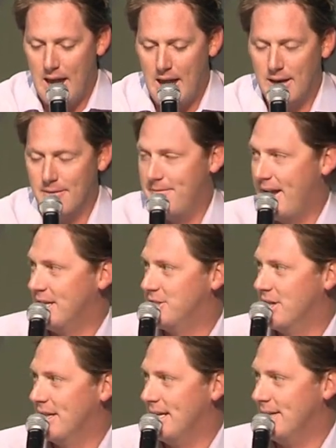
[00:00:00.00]
and
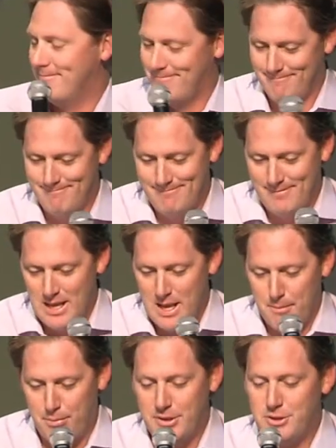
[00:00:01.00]
Evangeline.
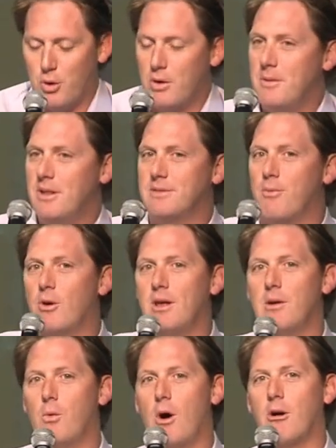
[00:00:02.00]
Please join me this
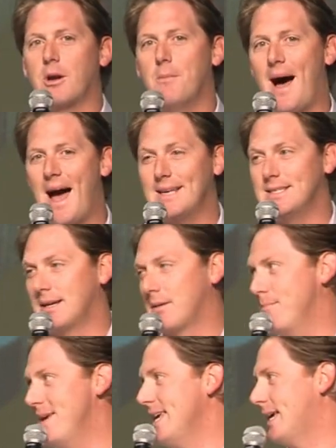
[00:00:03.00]
morning and welcome
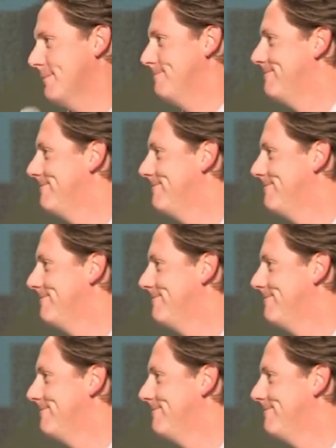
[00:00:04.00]
Isaac Meek.